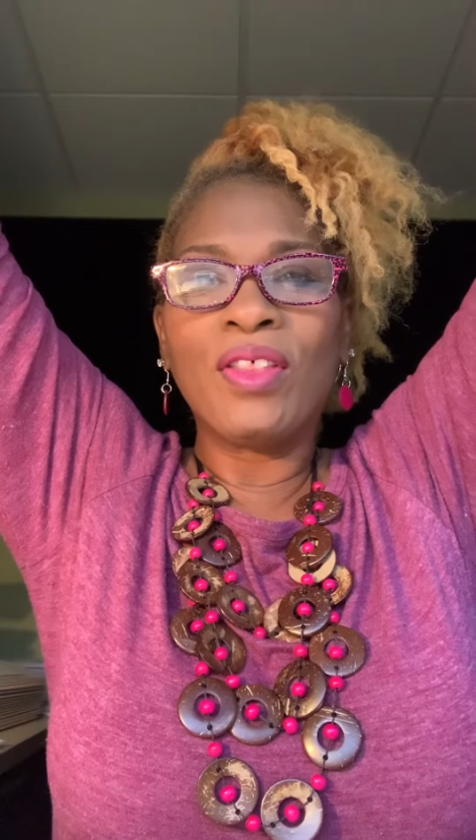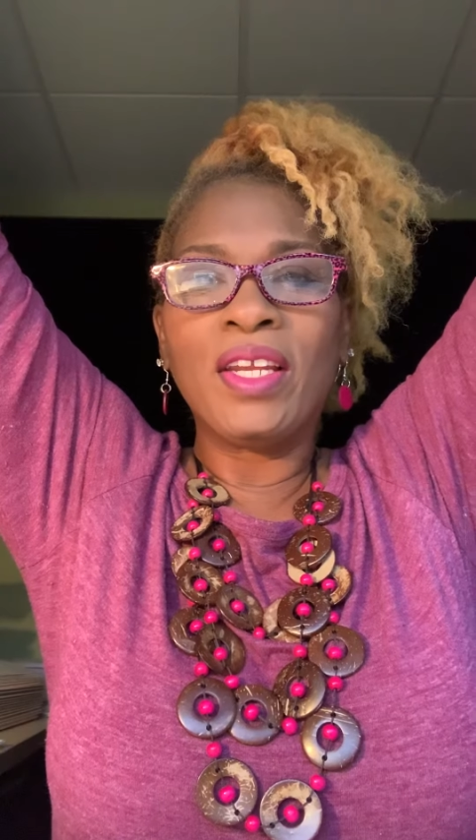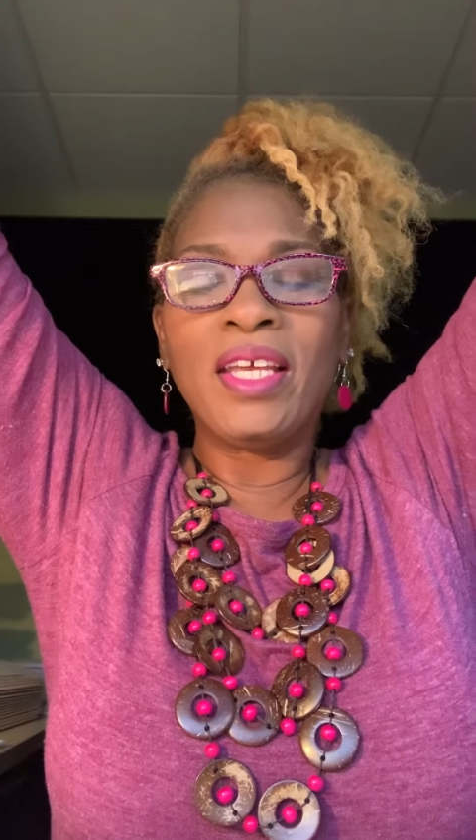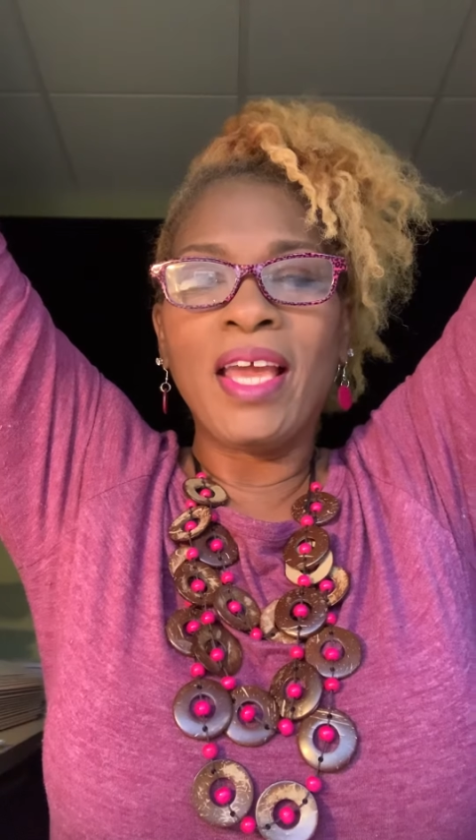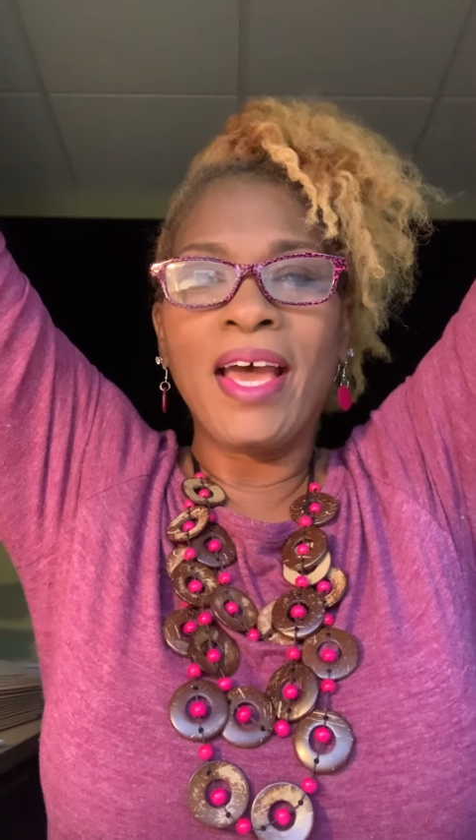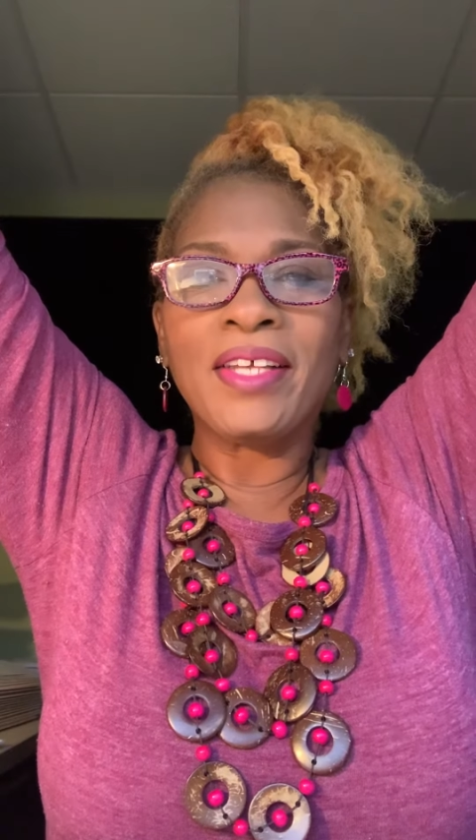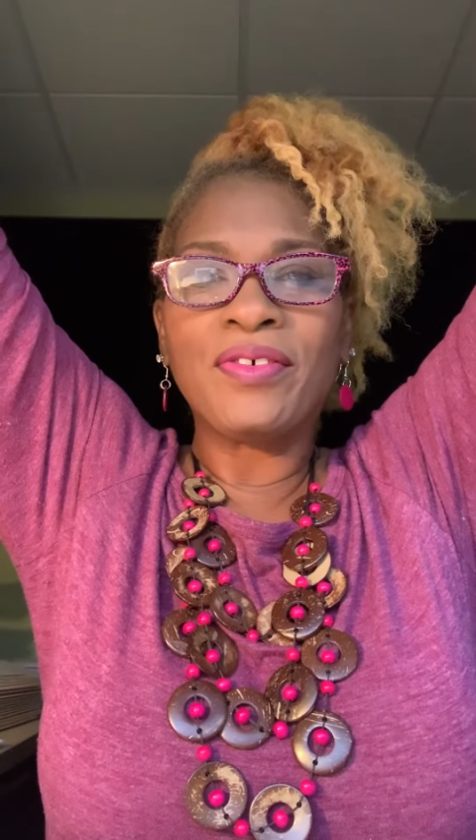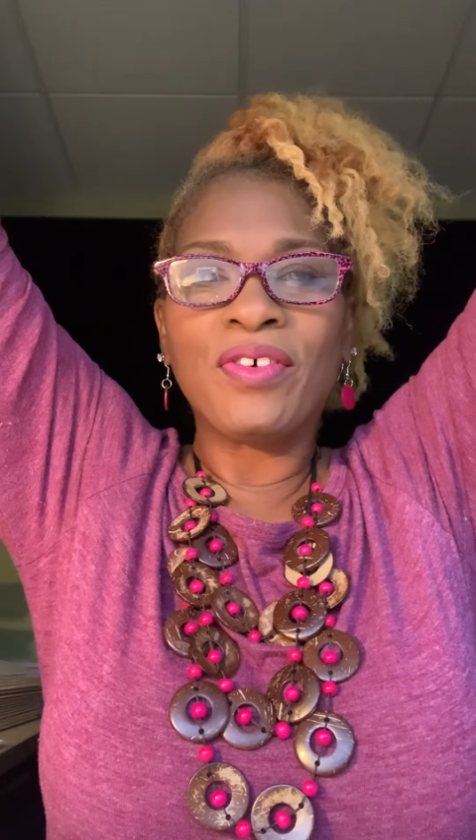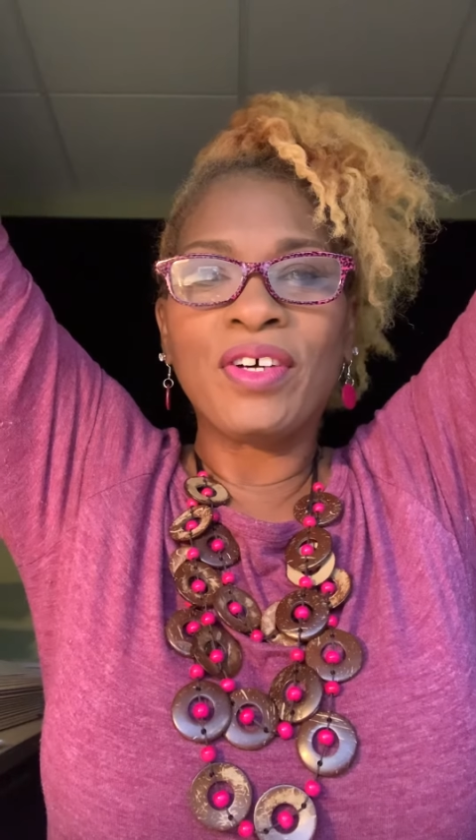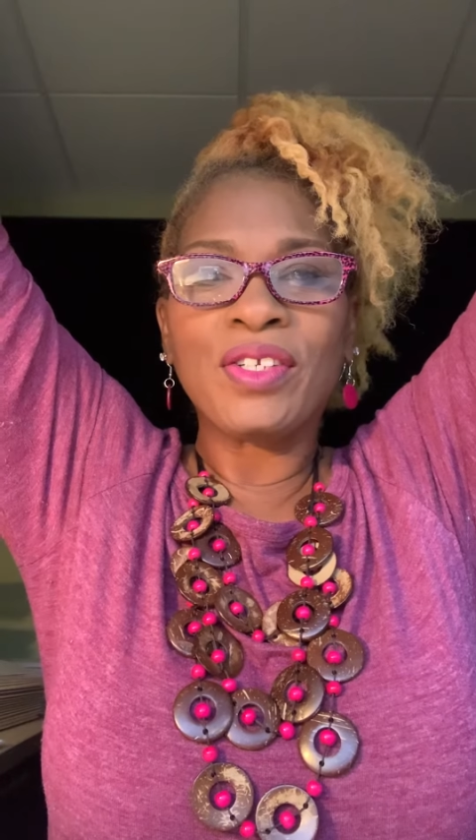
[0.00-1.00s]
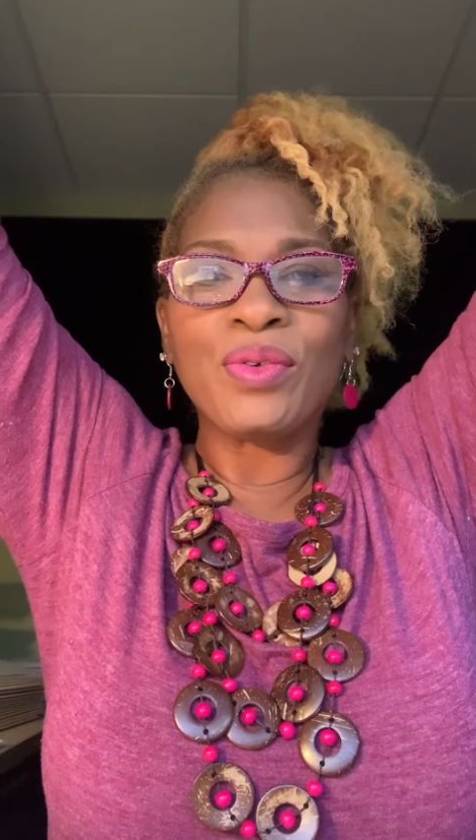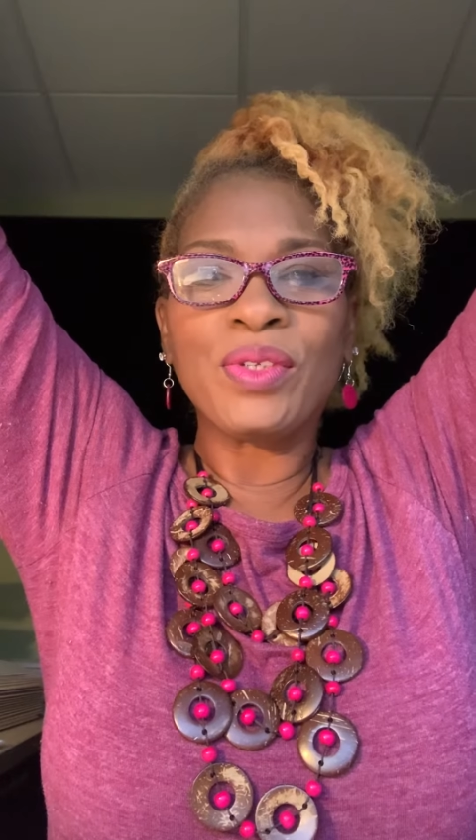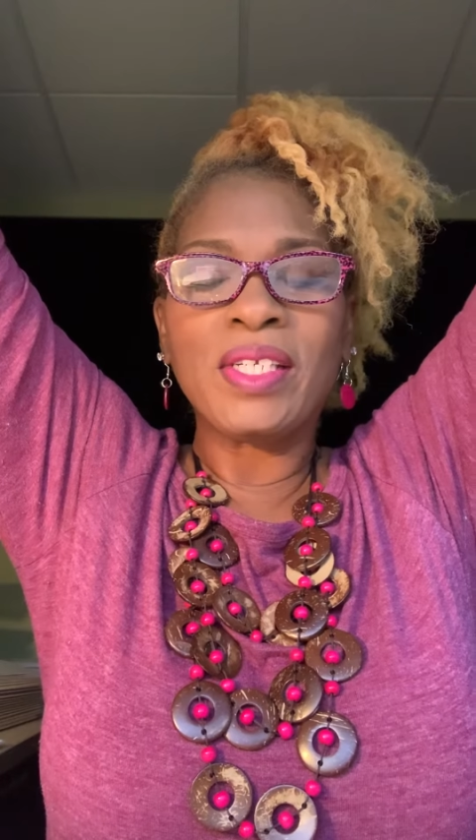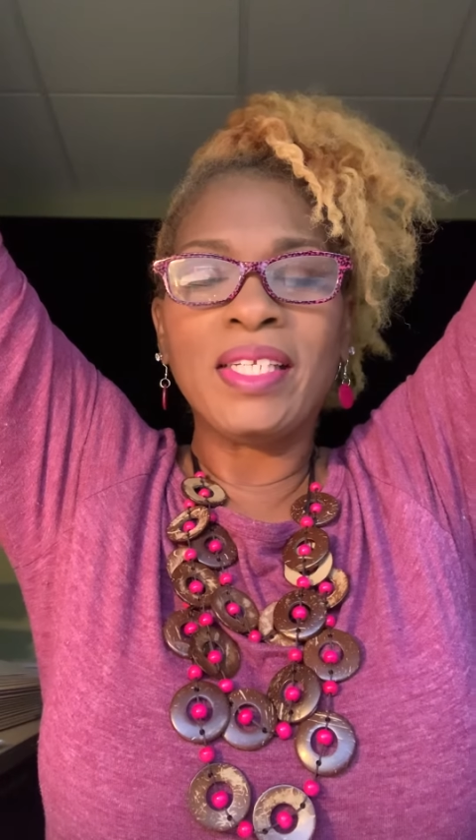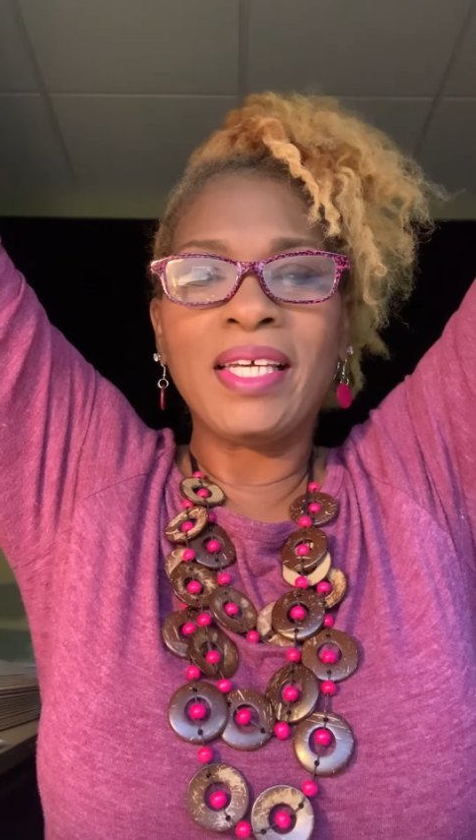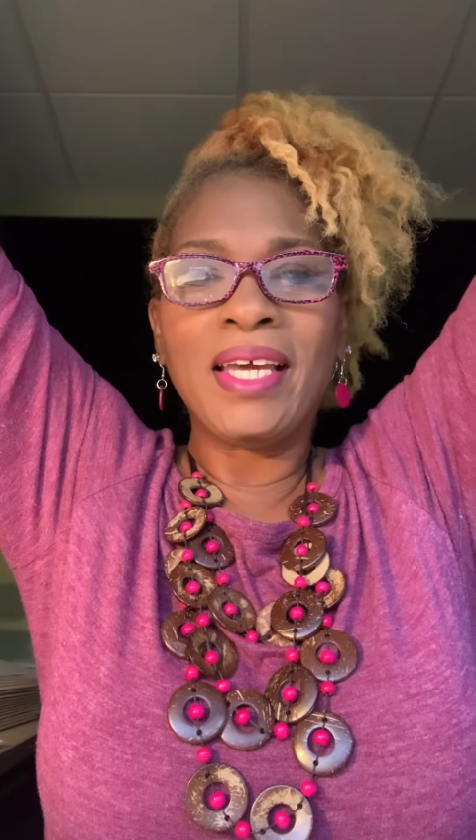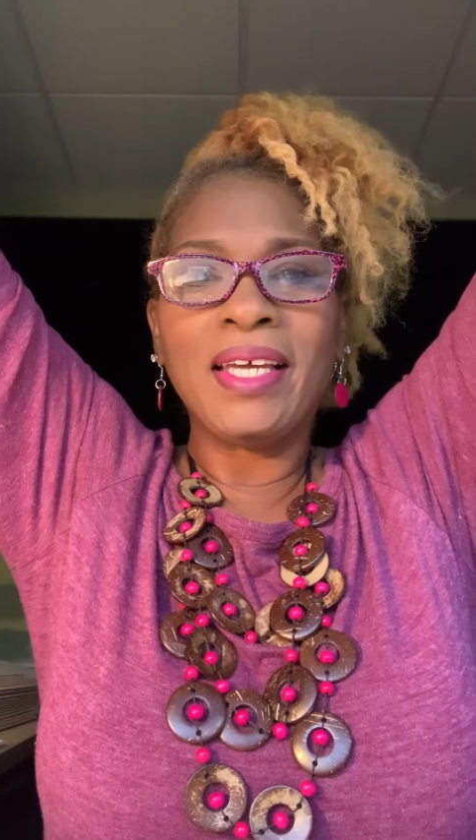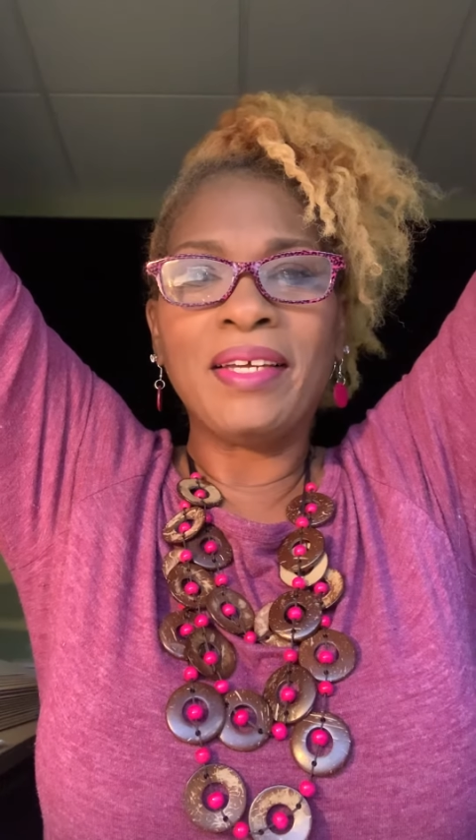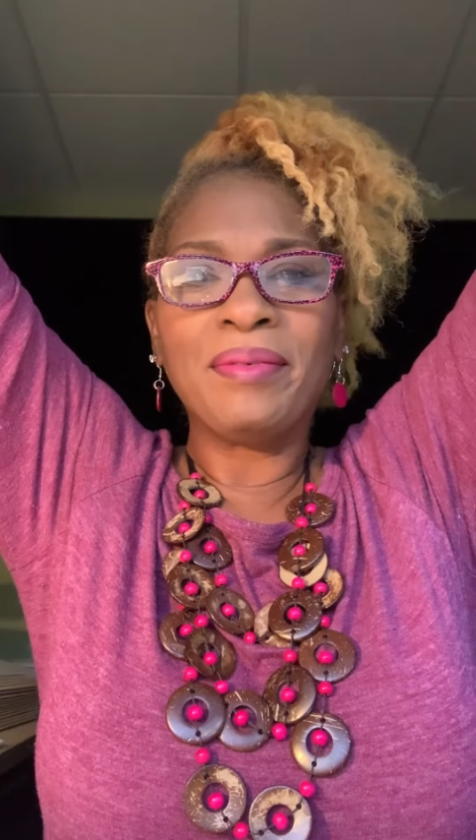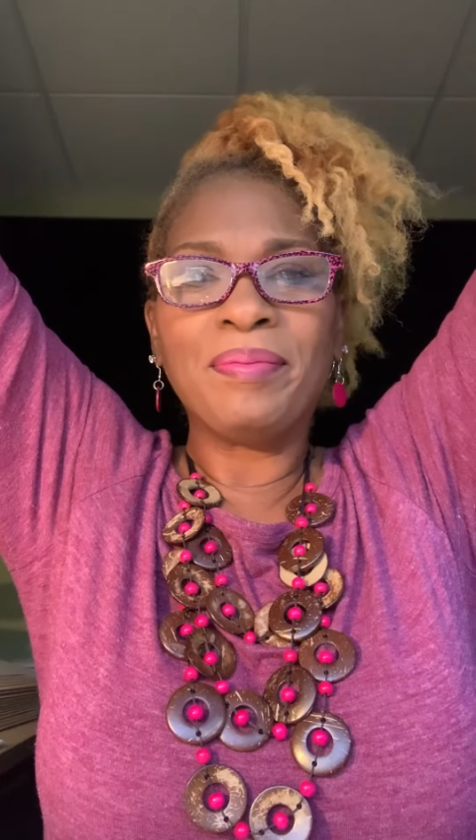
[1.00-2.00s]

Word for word: that He has for us on today,